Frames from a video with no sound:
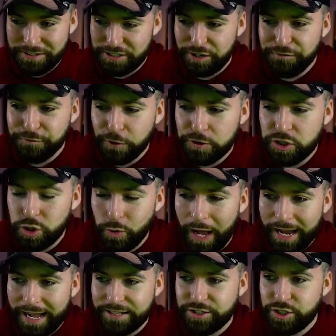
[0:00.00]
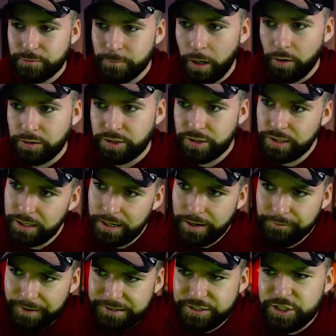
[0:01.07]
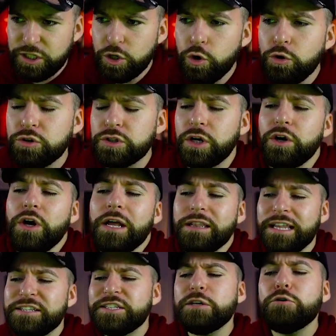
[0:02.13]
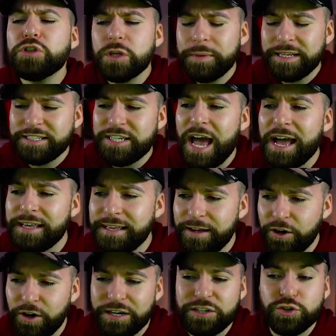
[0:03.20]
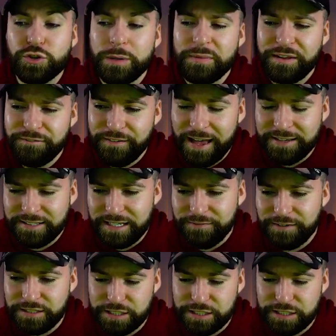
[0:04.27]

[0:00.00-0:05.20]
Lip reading: the first 2 I got smoked. Let's see who's going to be attacking at our extremely fast defense